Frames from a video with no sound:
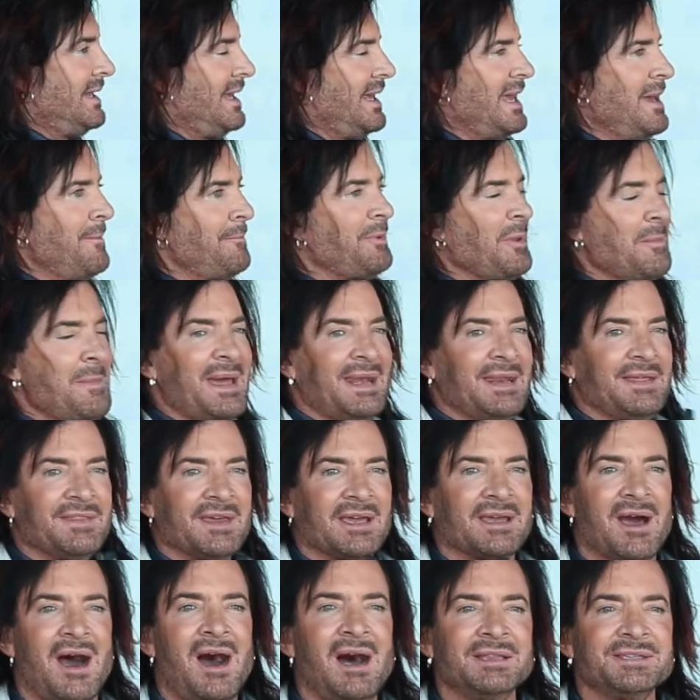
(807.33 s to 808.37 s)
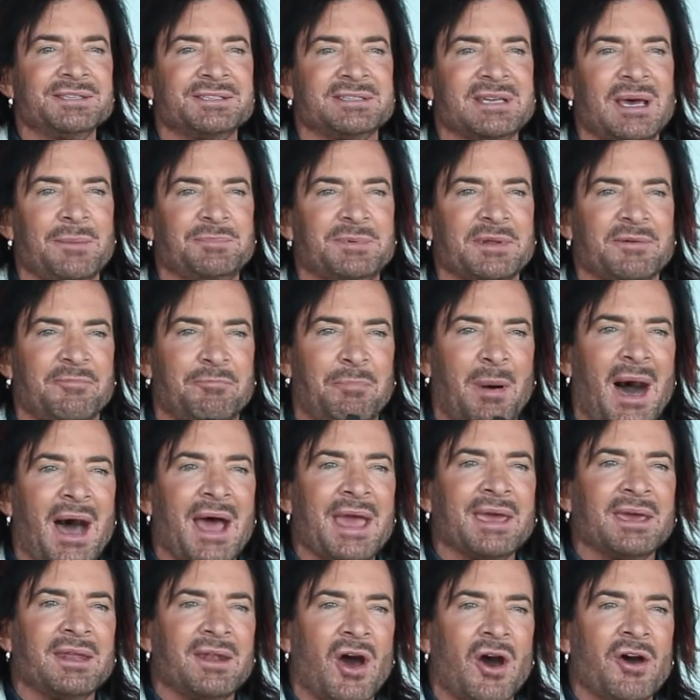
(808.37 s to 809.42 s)
implementing the concept of
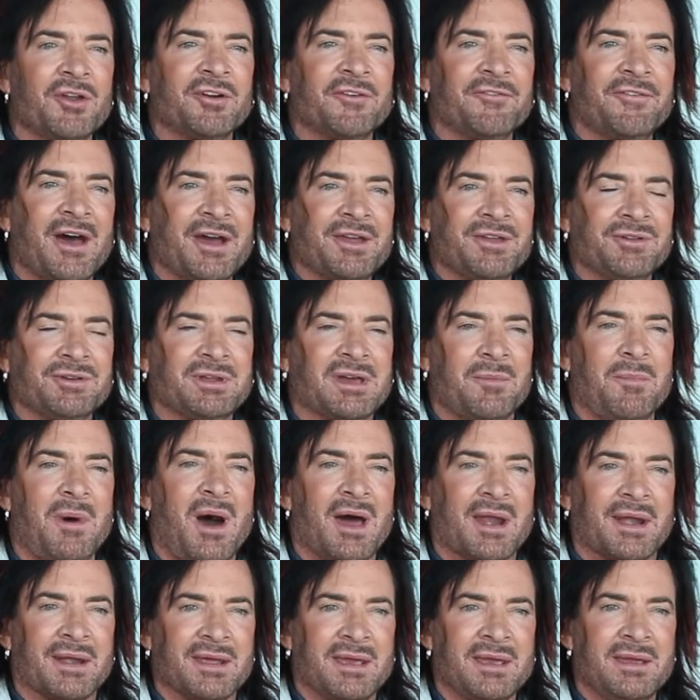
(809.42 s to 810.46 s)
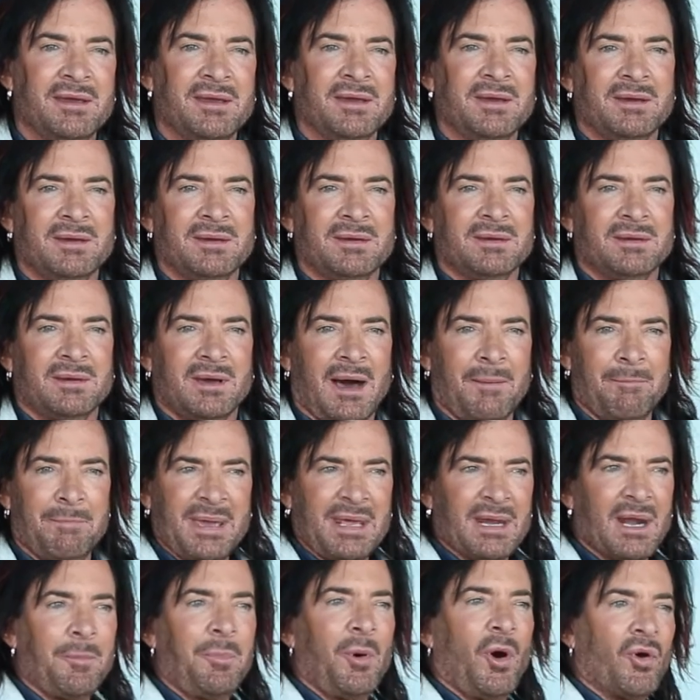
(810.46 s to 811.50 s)
buying an undervalued commodity, a
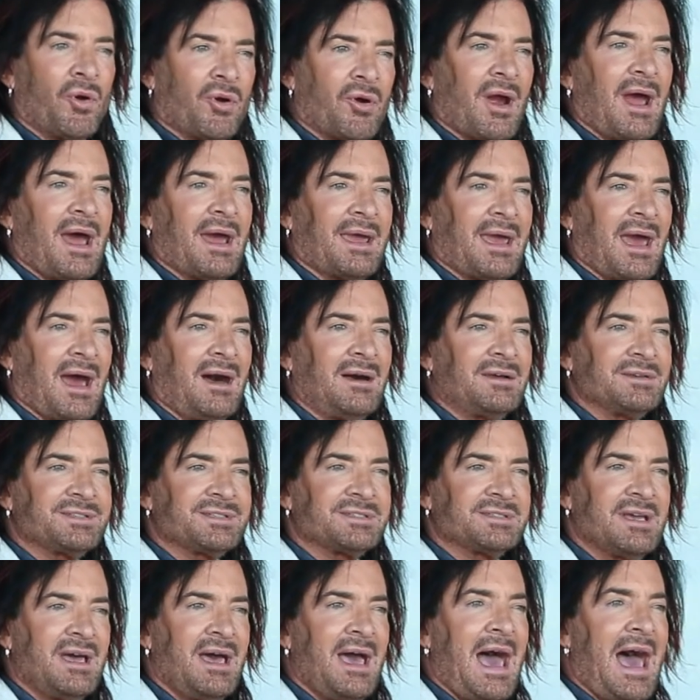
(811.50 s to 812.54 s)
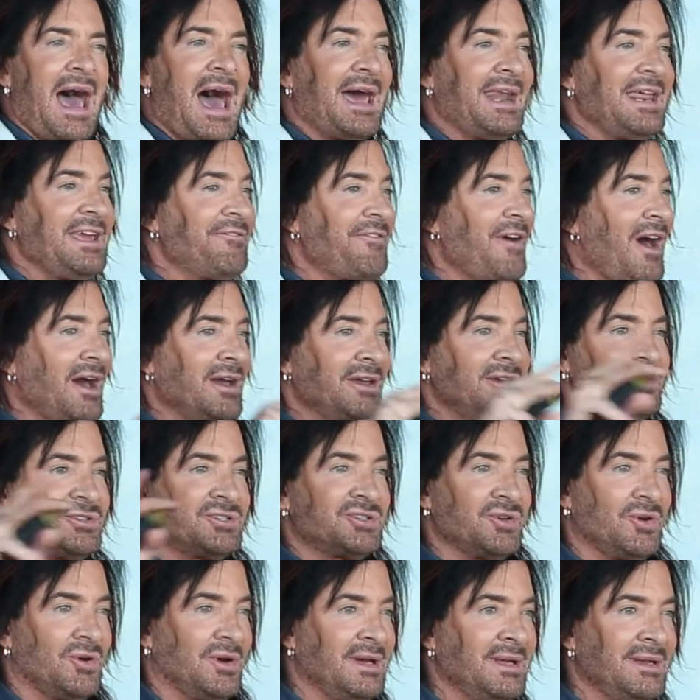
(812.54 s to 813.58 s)
beat-up old crack house, adding value
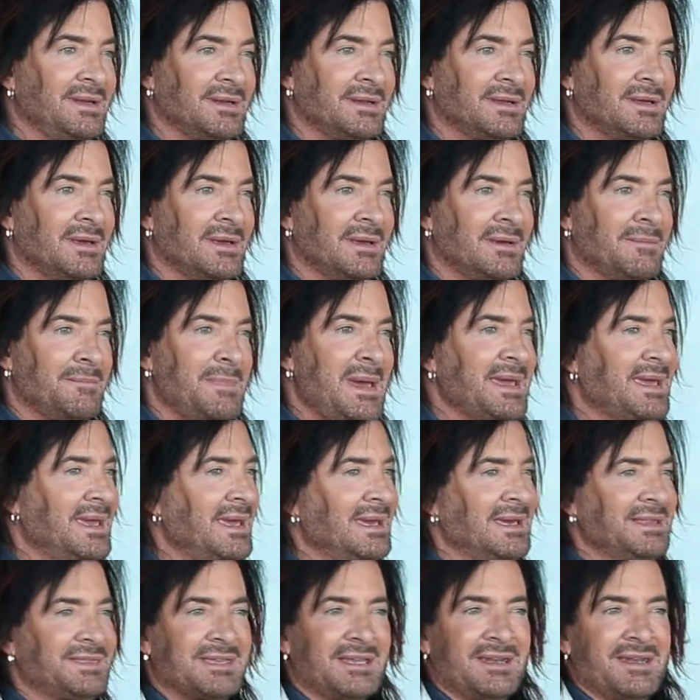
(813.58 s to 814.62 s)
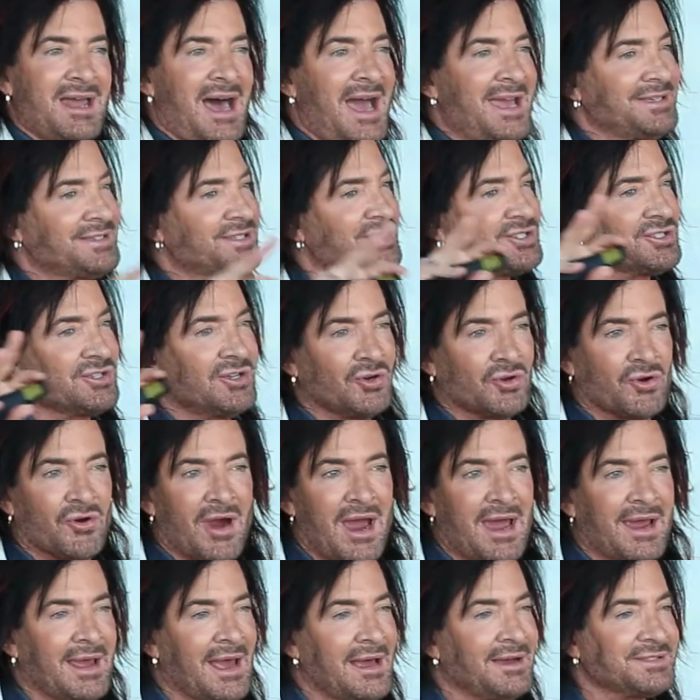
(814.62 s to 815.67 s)
to it, making it the nicest little
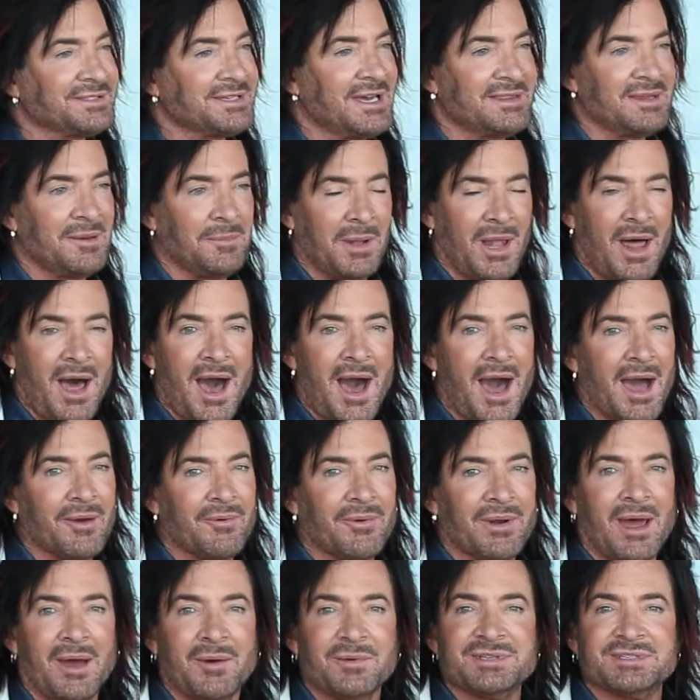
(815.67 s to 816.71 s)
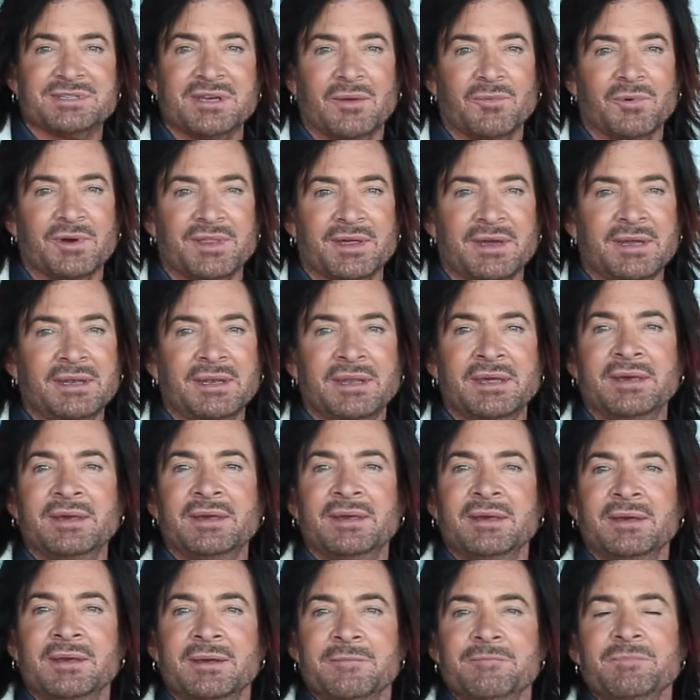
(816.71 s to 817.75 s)
crack house on the block when I was done with it.
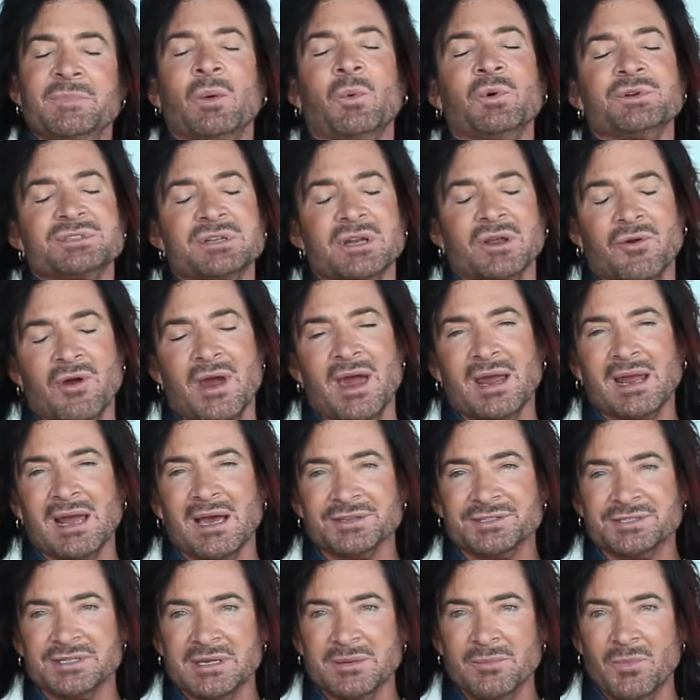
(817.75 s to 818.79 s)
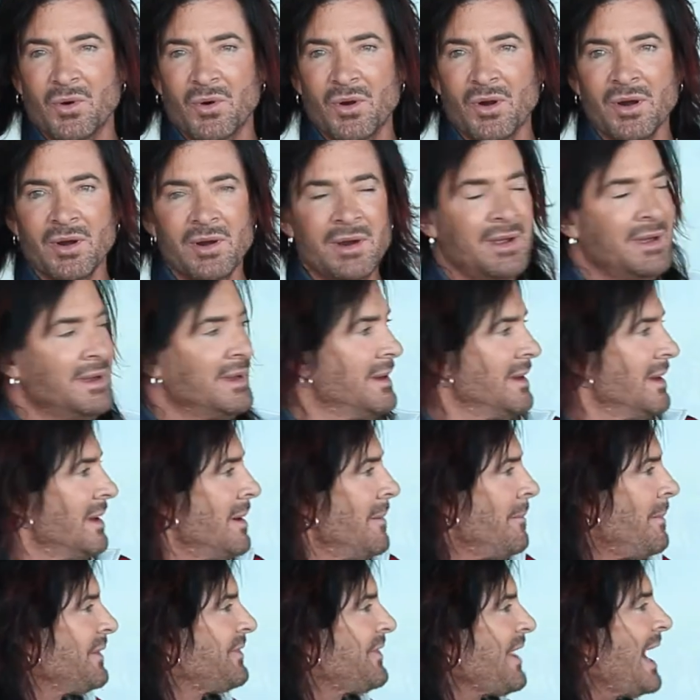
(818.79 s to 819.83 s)
It wasn't a crack house anymore.
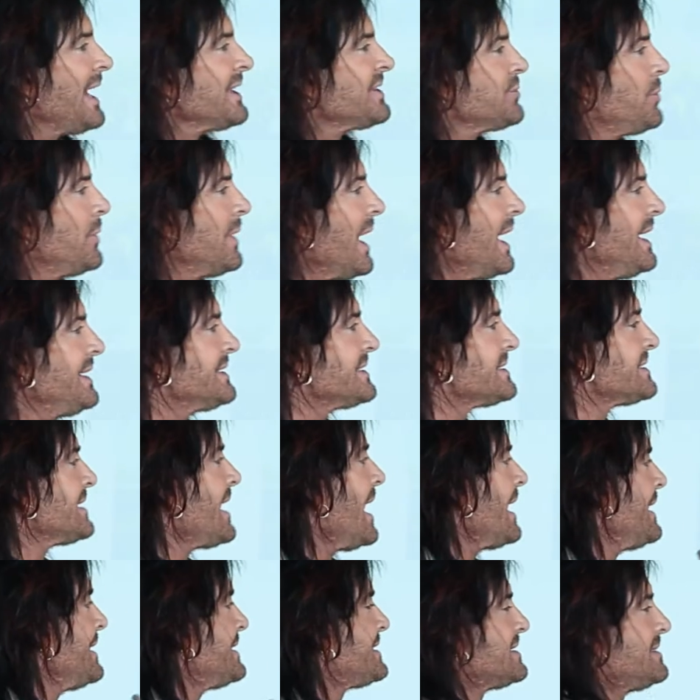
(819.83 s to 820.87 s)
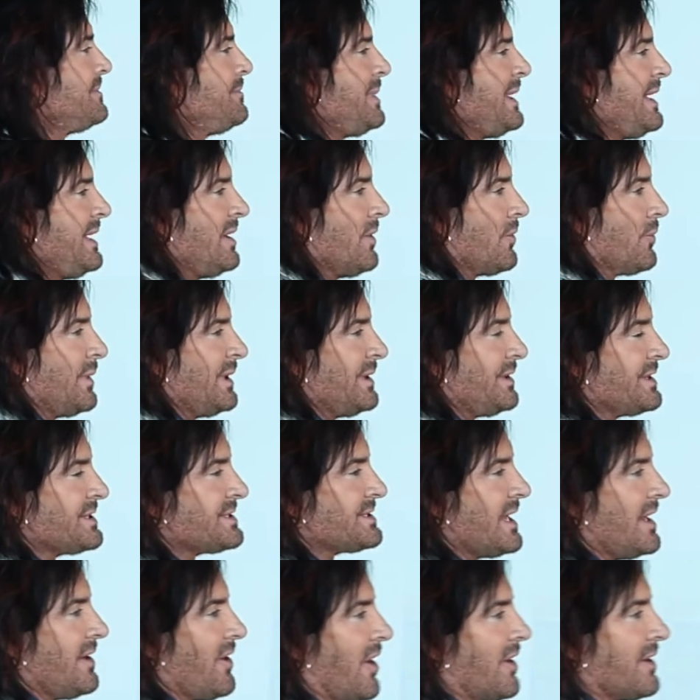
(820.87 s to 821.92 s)
But that's when I decided to be a real
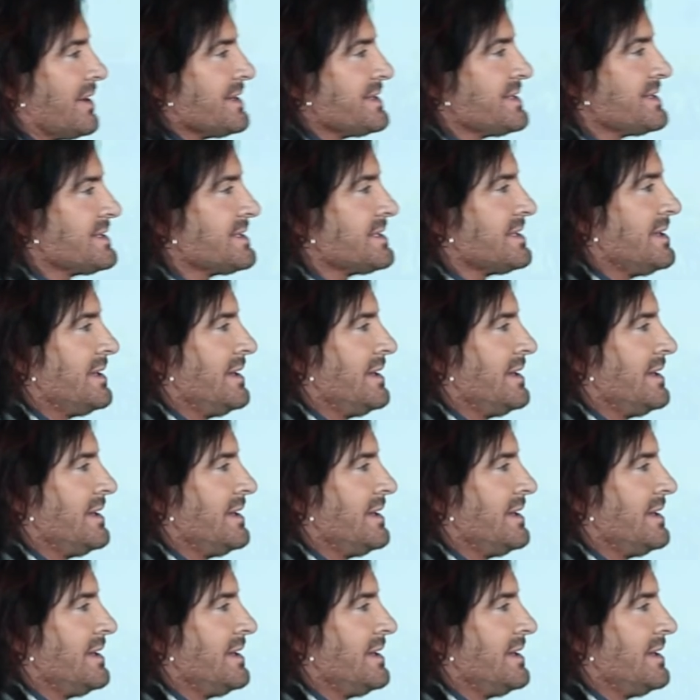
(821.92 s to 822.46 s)
estate artist.